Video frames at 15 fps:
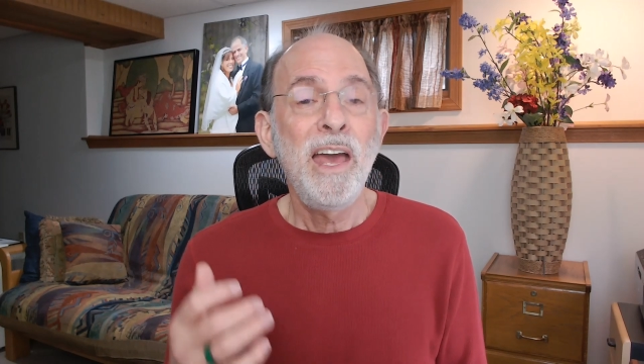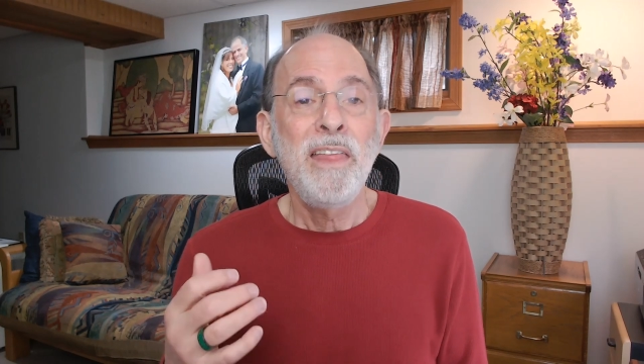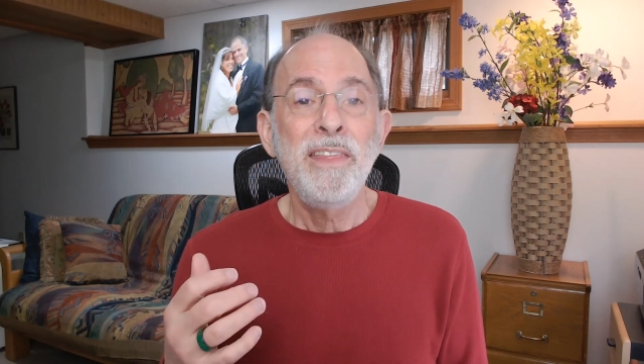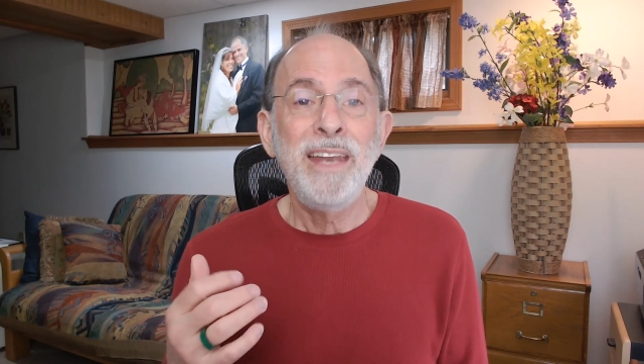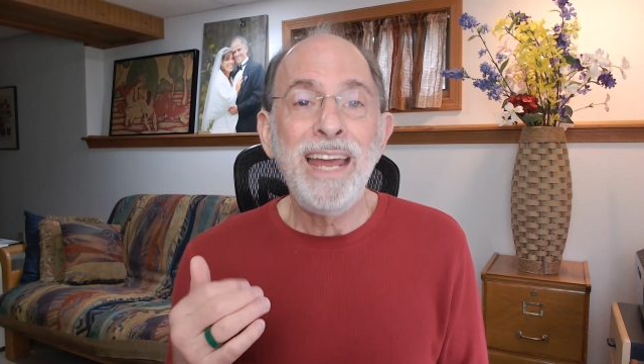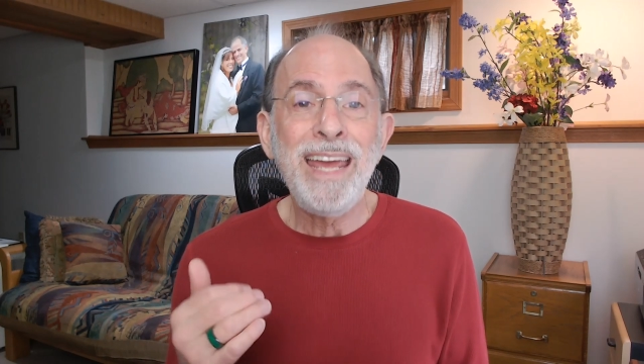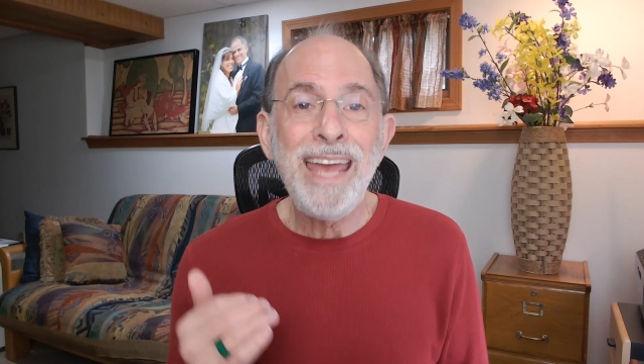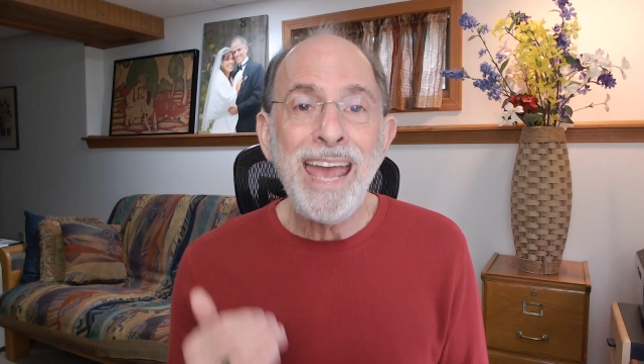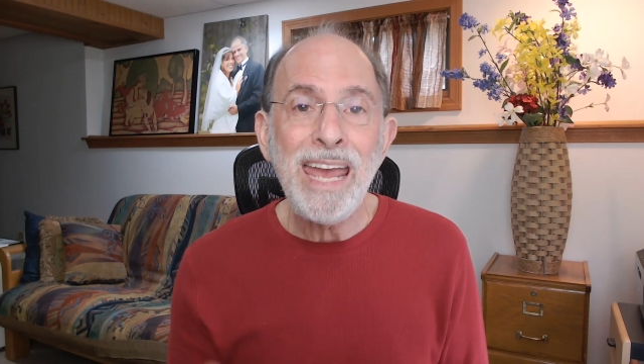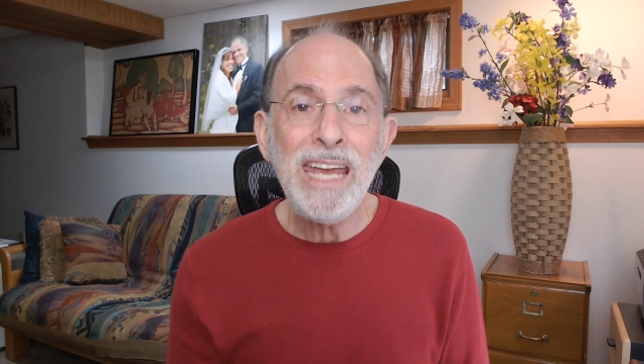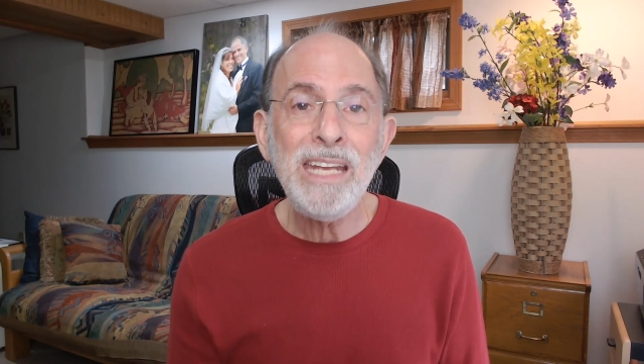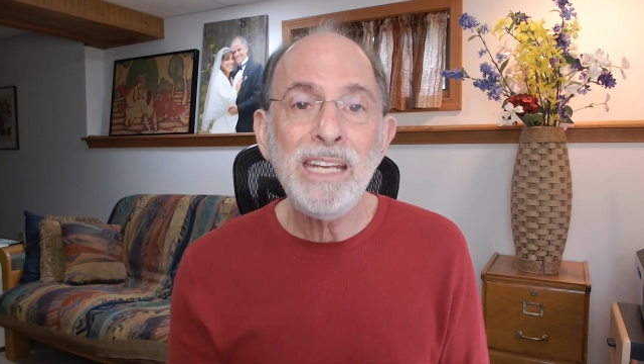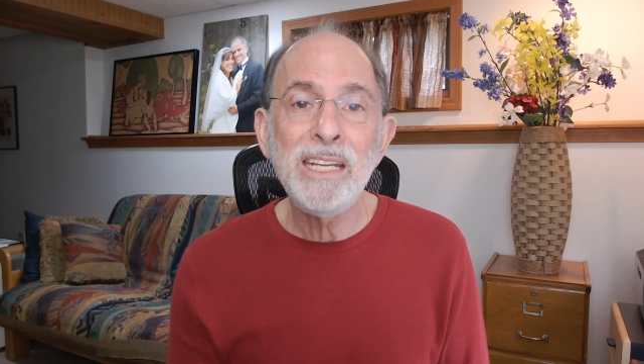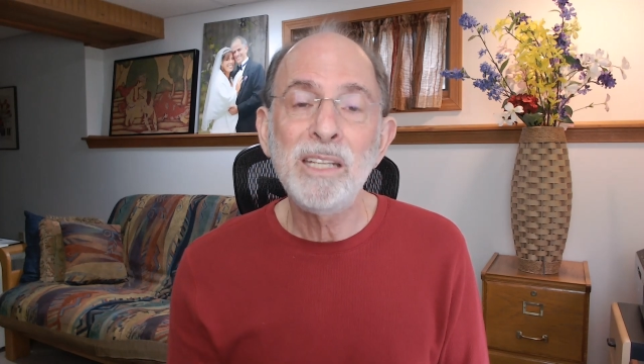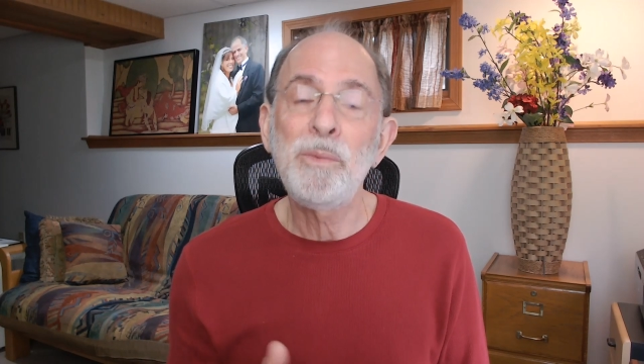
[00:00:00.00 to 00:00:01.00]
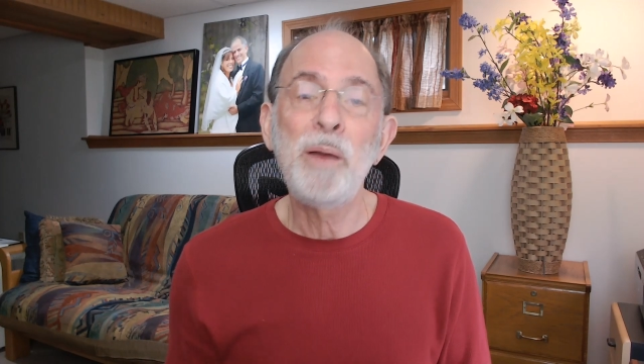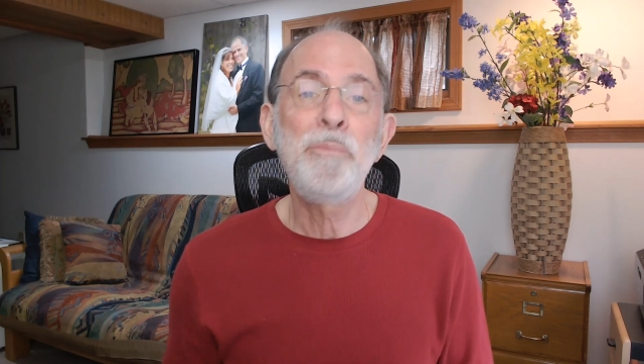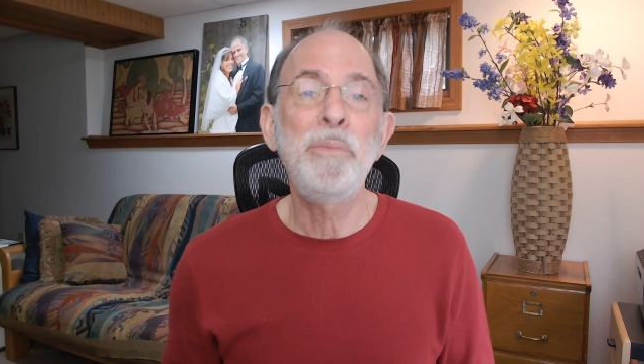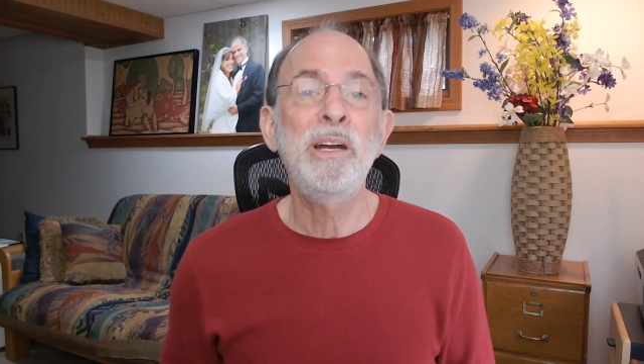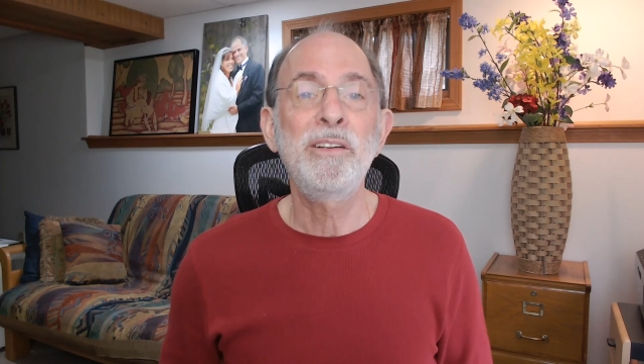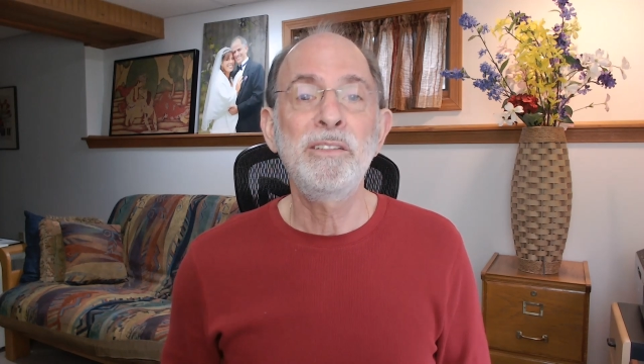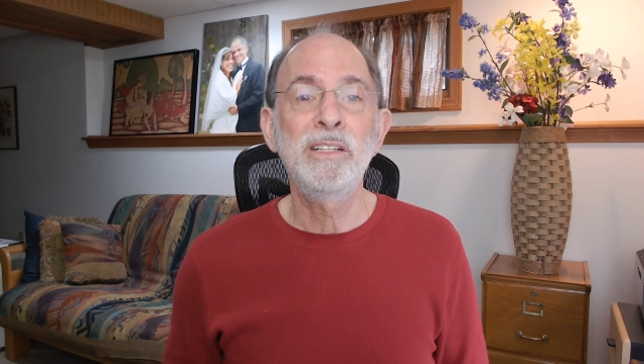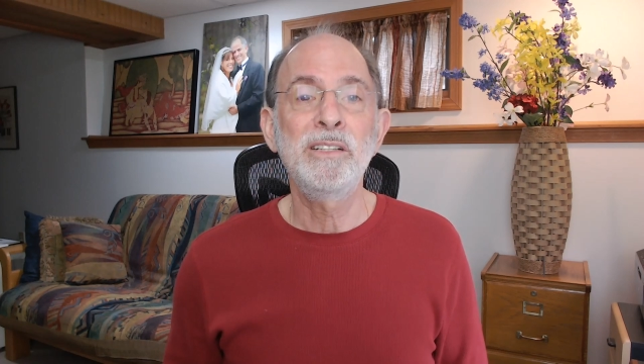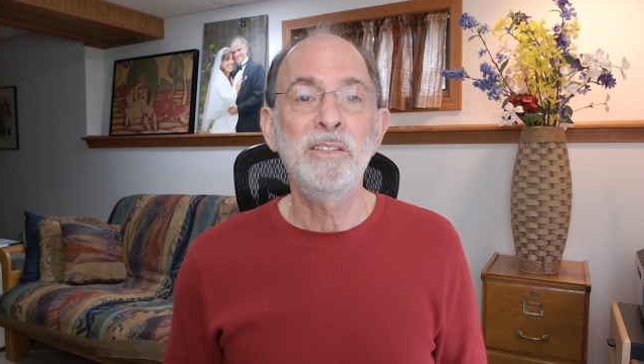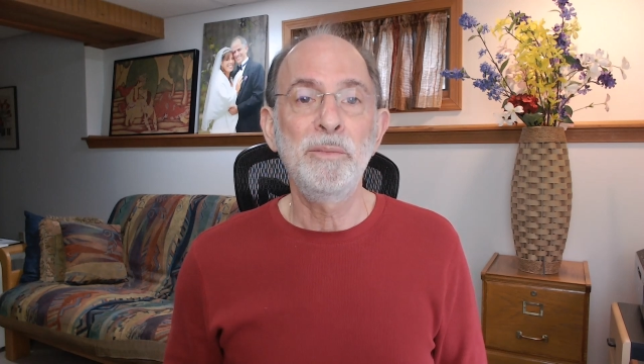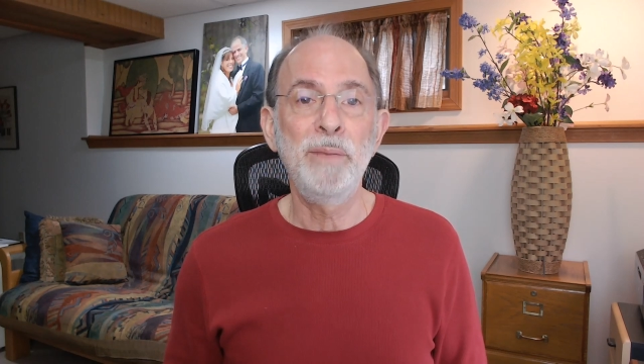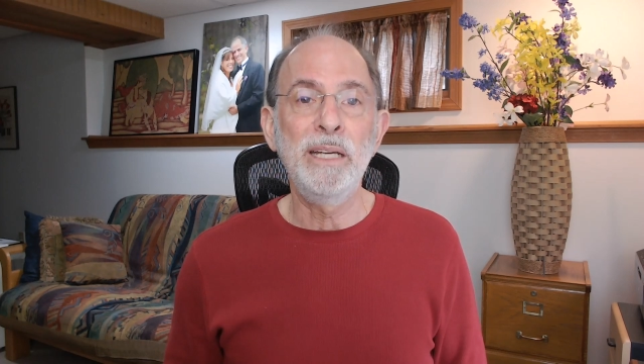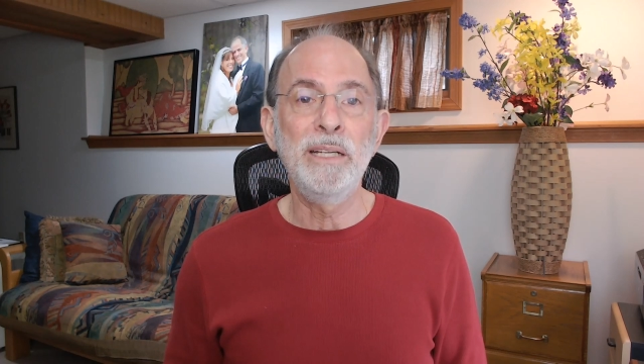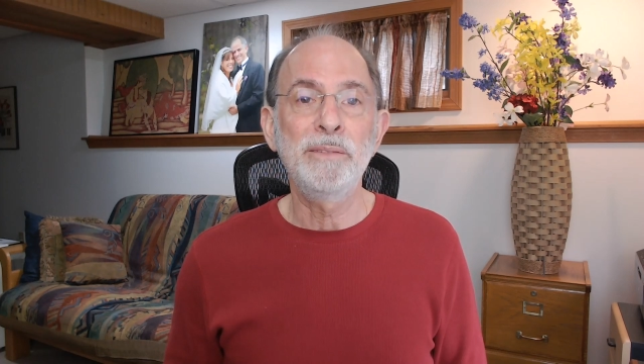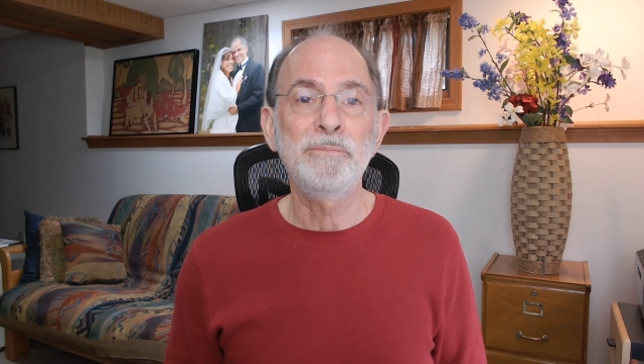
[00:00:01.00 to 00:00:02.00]
that I hated that my parent did to
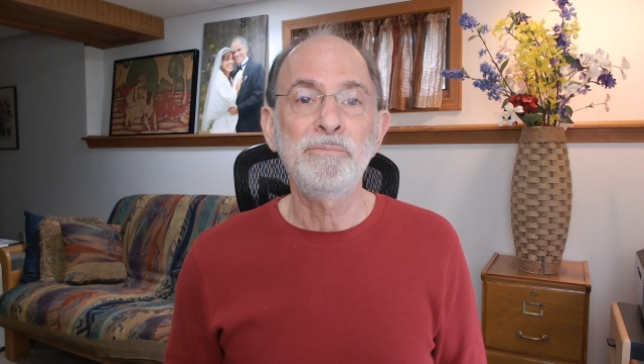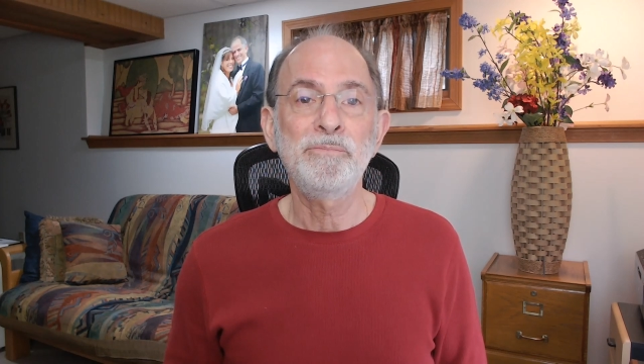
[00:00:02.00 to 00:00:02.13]
me.